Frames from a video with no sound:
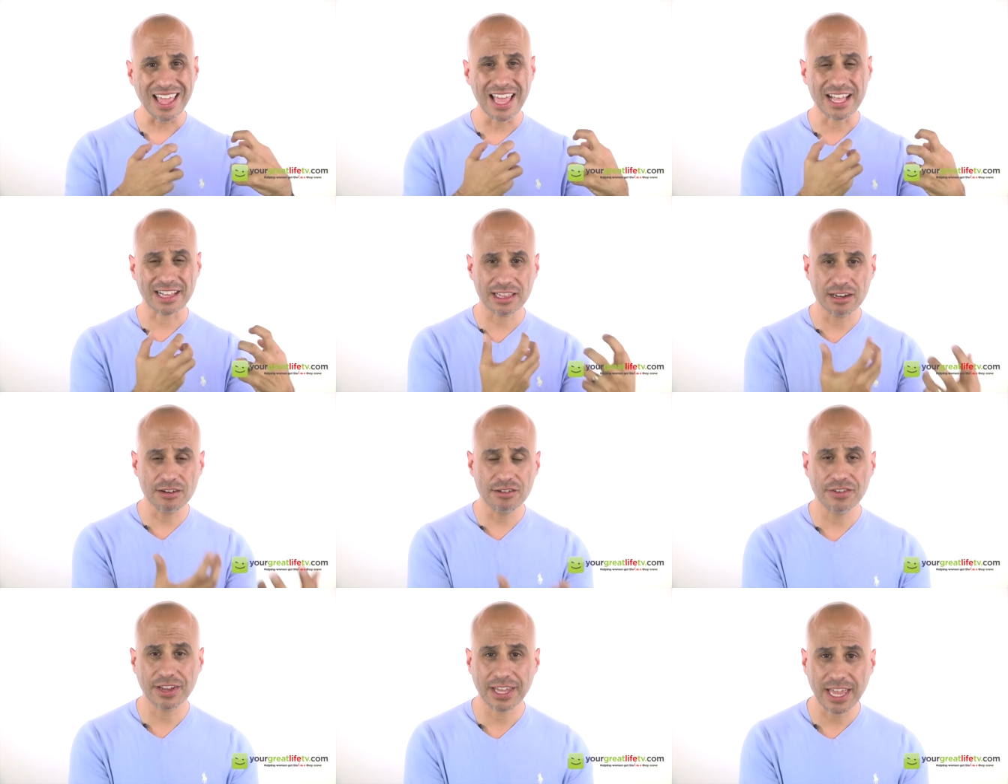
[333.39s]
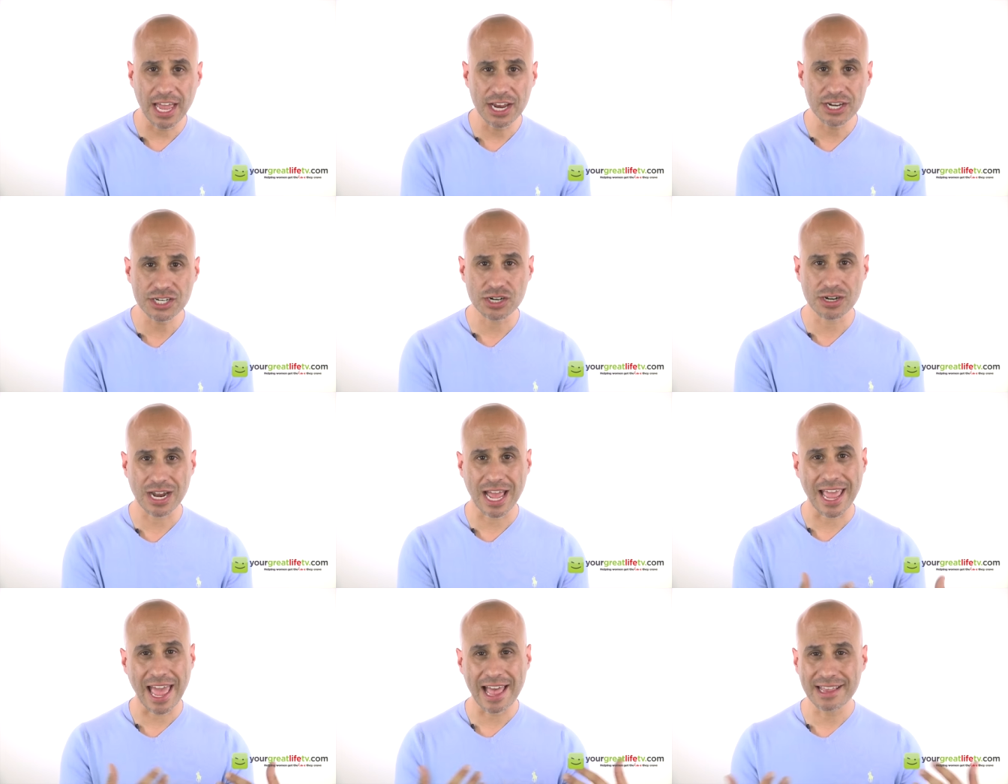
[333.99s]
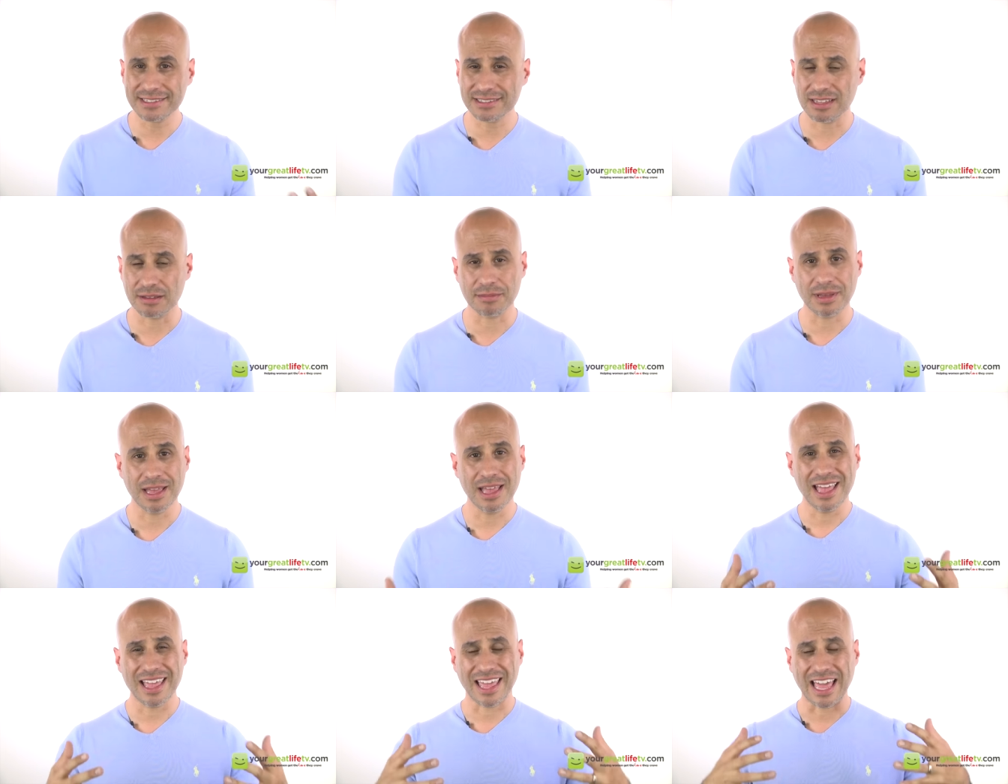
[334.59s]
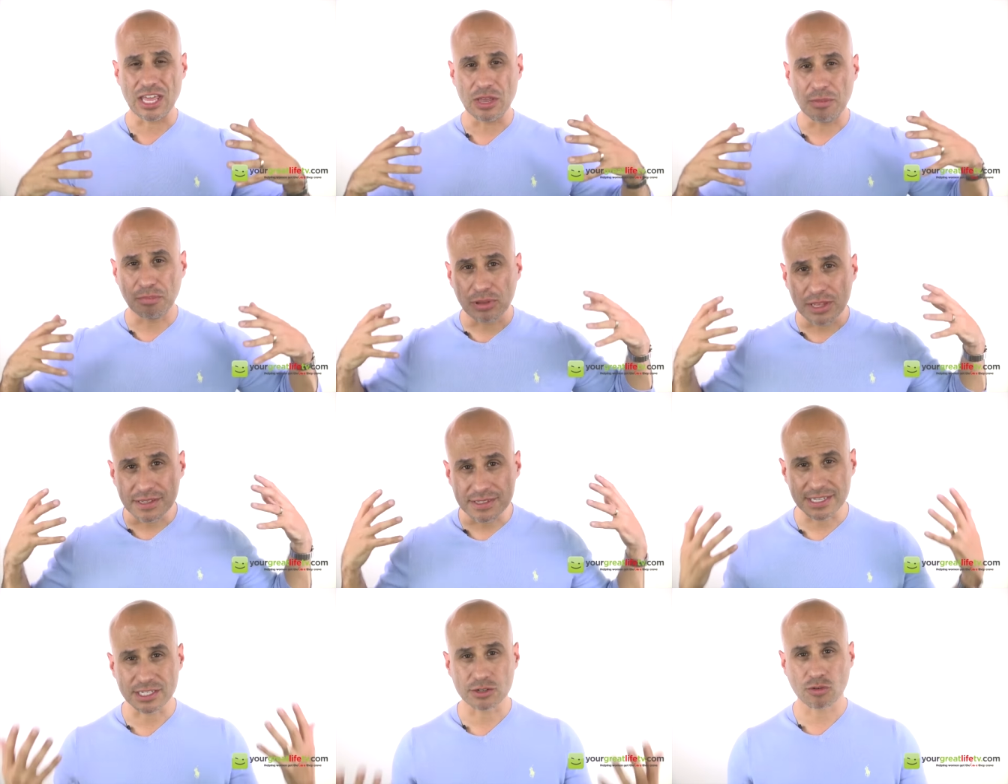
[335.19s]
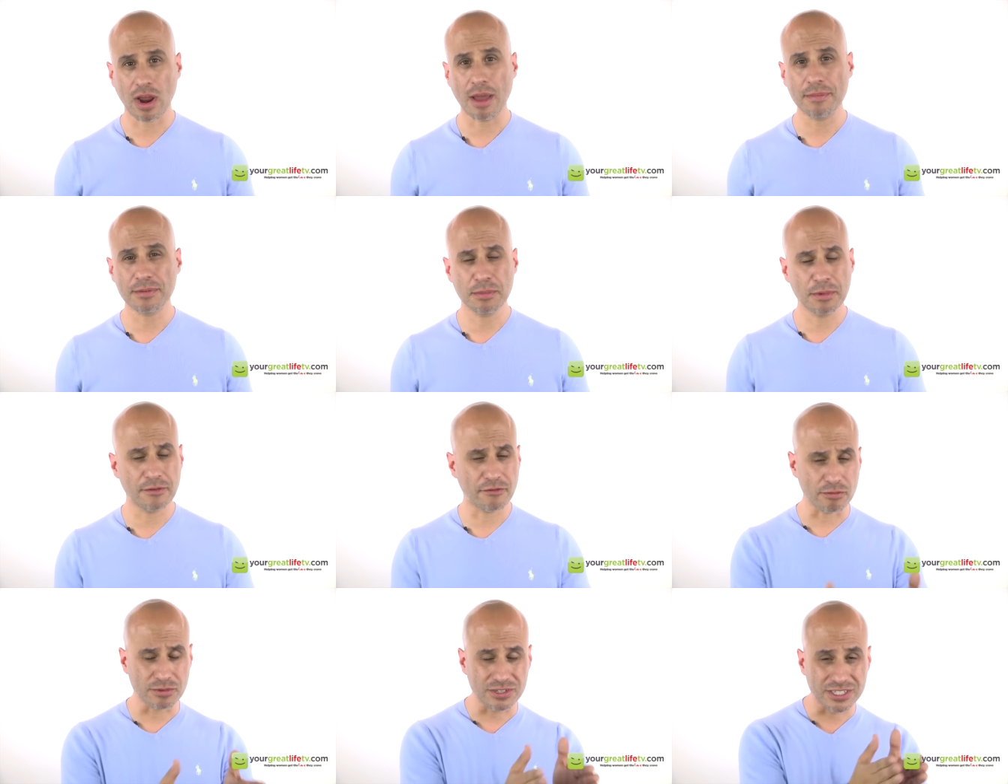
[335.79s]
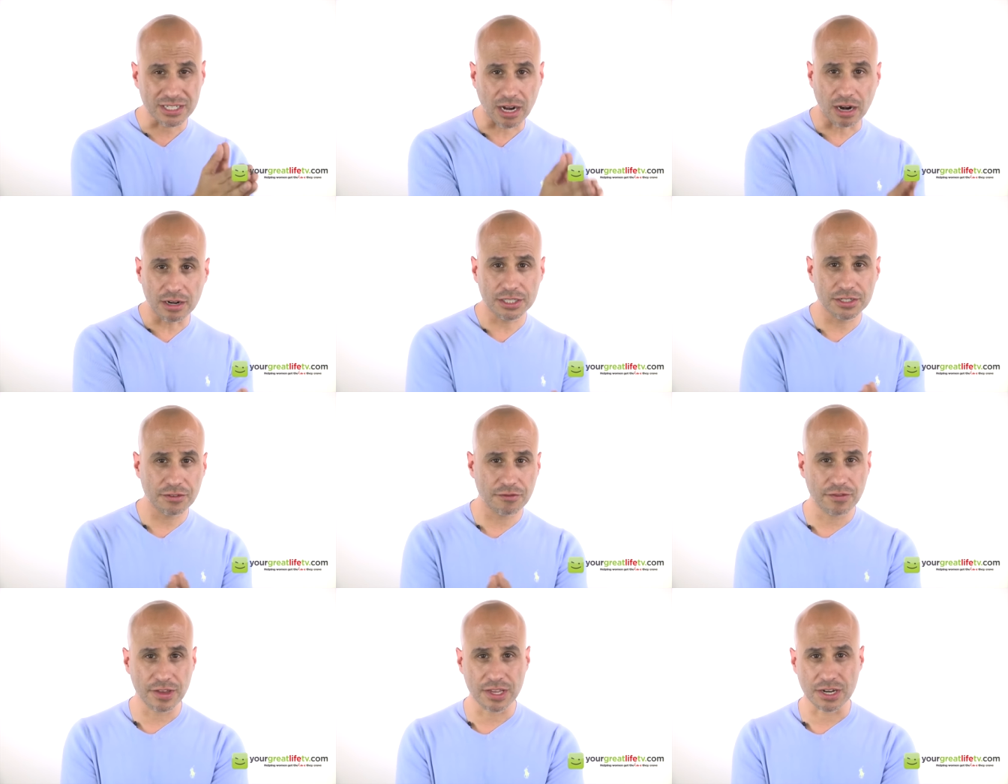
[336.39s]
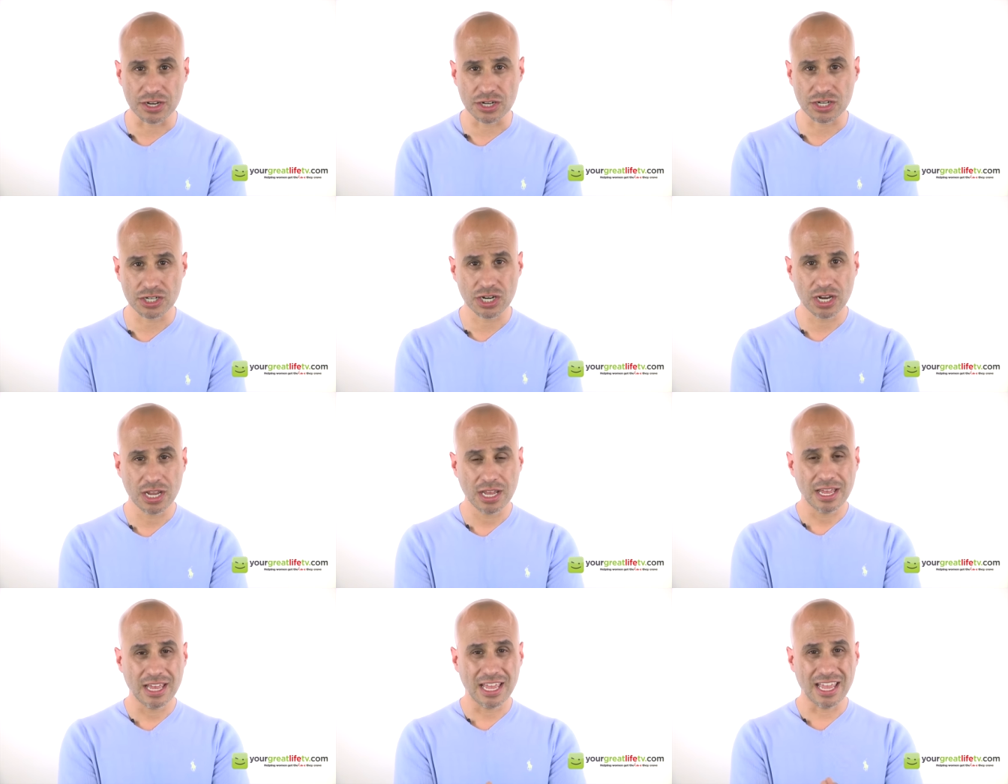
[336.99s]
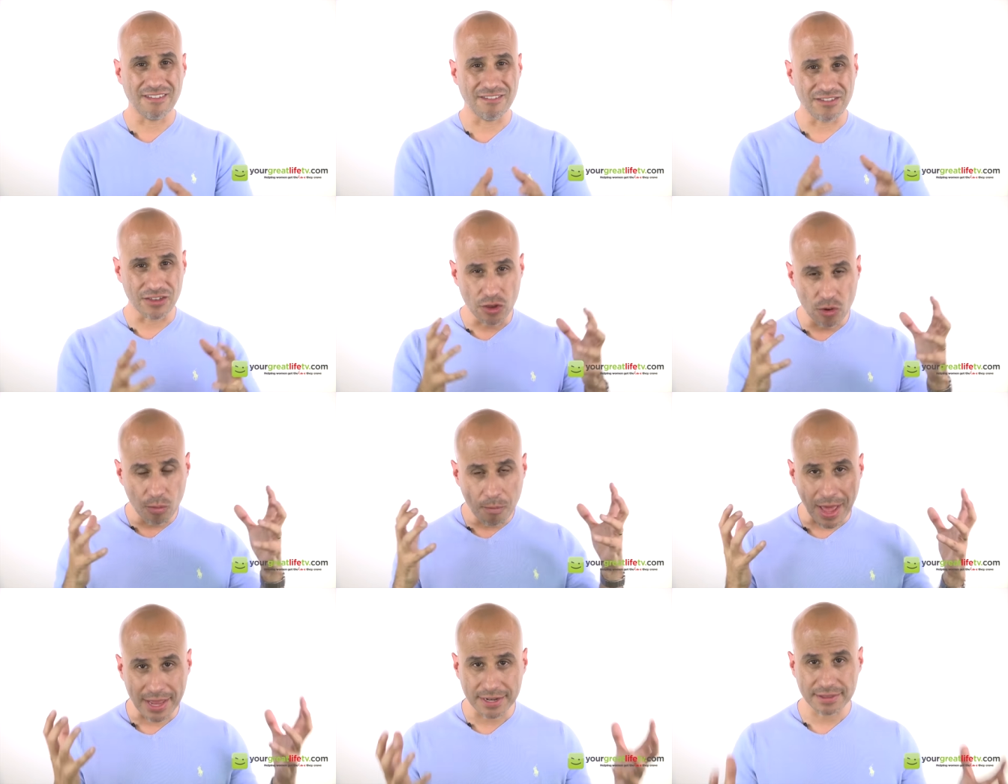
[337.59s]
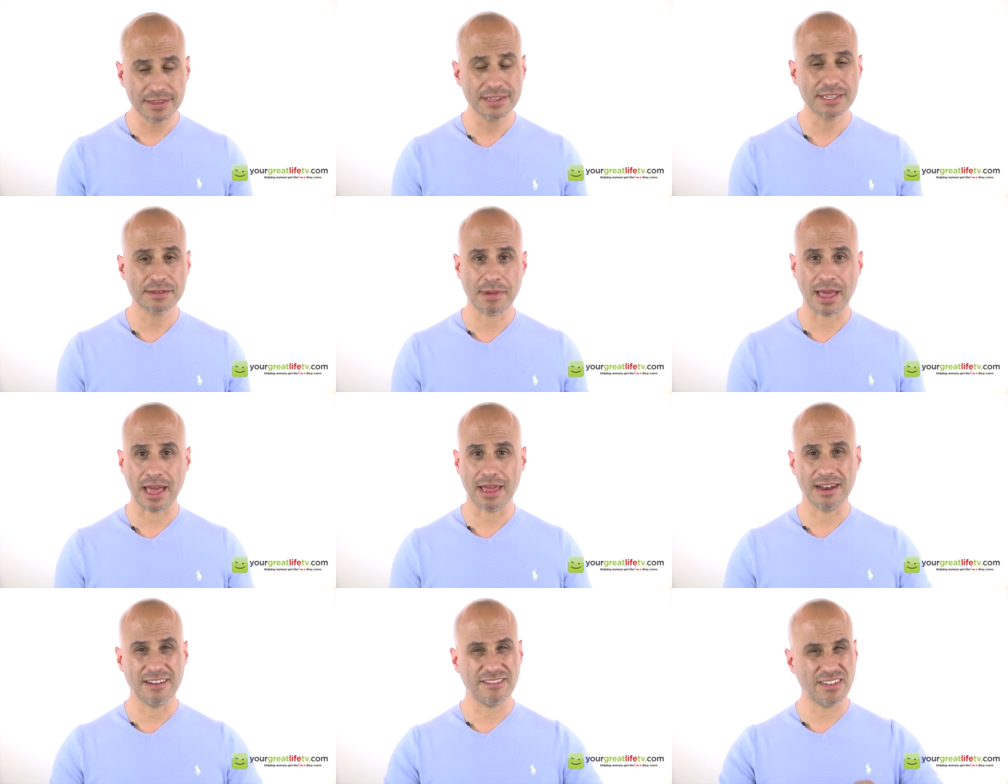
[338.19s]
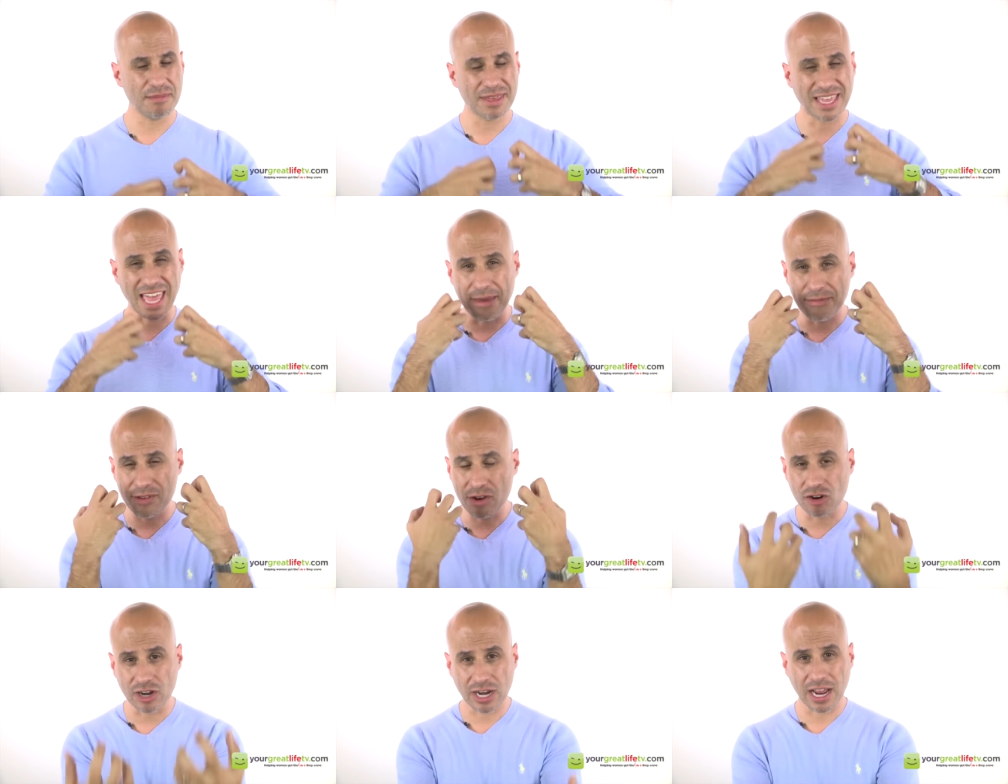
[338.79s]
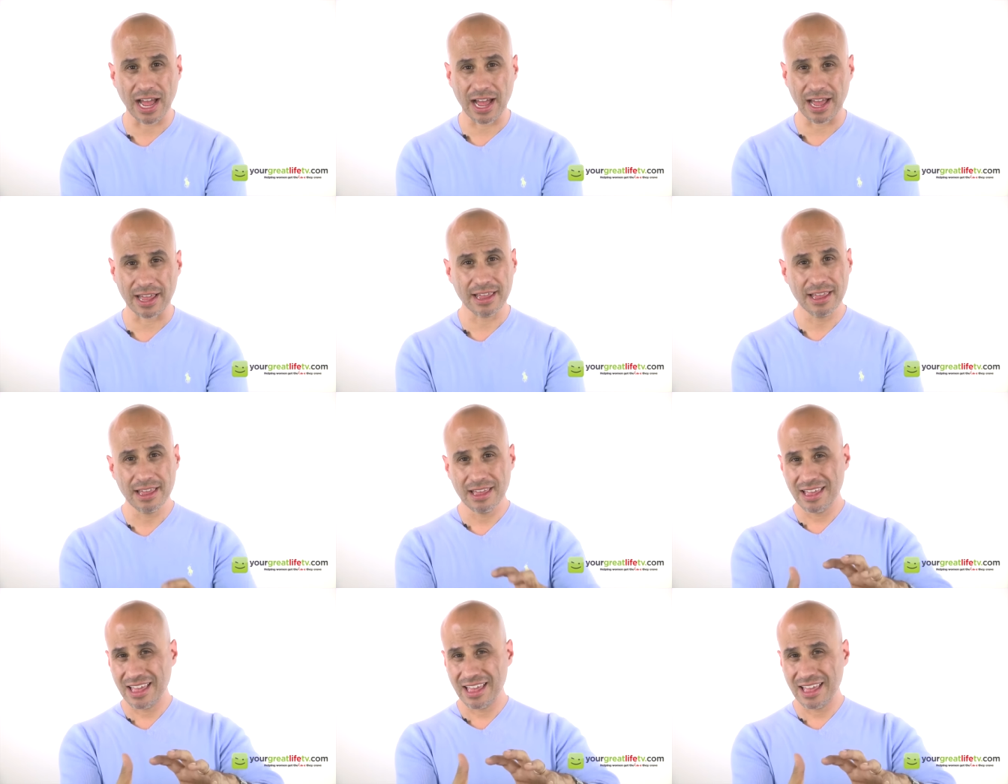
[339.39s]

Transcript: and clarification, I ask them, can you please describe to me from start to finish if you met this man, if he became your guy,